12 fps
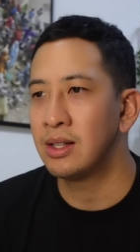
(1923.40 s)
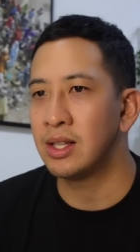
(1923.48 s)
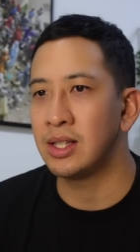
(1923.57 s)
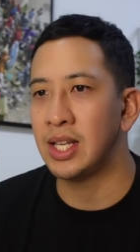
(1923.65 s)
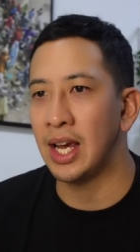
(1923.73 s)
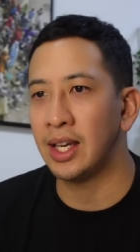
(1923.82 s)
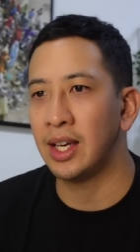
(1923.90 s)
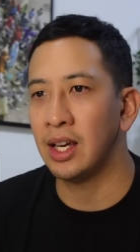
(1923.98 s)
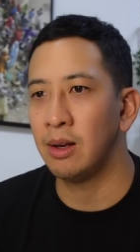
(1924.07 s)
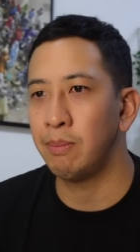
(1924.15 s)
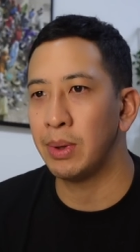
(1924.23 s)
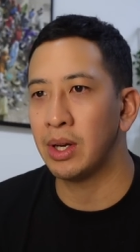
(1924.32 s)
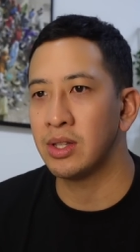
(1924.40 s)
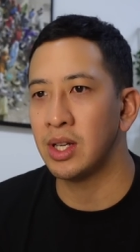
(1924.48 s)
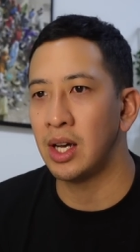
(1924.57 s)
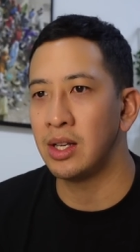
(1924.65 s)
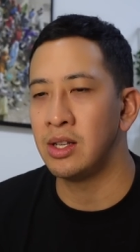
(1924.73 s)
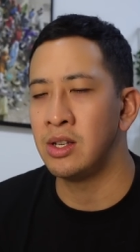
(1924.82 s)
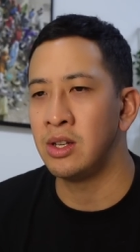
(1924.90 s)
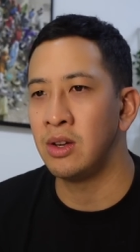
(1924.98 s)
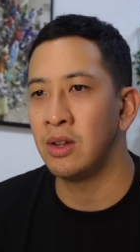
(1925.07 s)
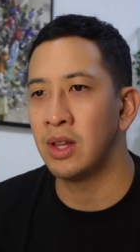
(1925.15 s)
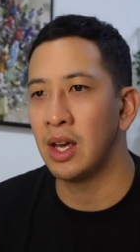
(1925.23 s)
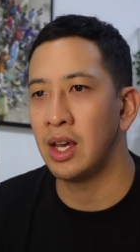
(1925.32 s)
to take it because I
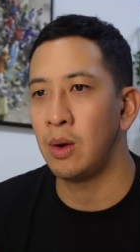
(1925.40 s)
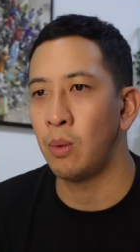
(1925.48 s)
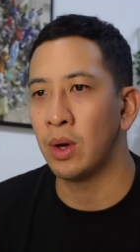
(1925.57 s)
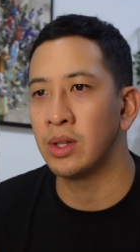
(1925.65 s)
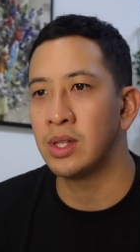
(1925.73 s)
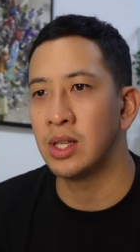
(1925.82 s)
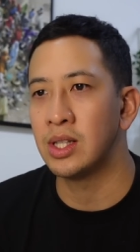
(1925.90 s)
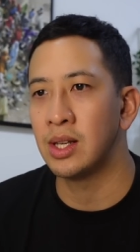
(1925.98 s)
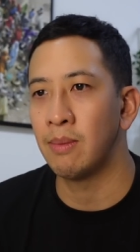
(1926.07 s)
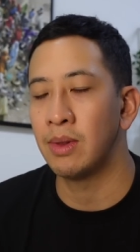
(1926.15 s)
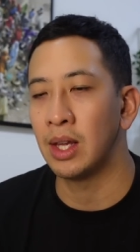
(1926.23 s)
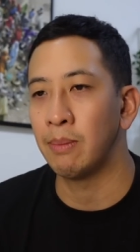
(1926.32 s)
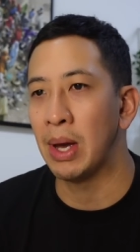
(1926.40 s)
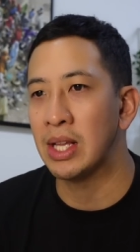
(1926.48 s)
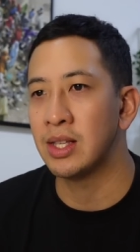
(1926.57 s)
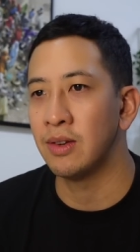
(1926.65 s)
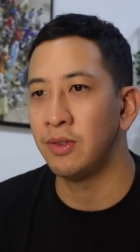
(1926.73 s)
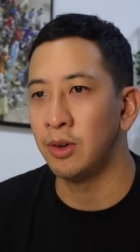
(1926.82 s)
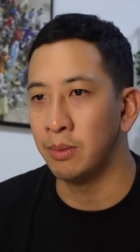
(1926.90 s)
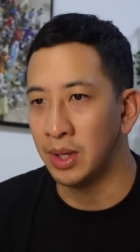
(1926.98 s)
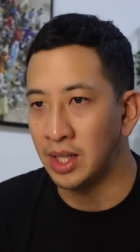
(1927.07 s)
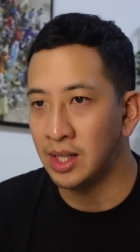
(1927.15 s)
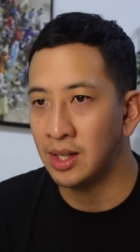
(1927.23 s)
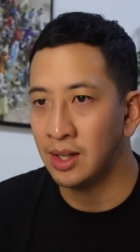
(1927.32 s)
knew that he wanted something better for me,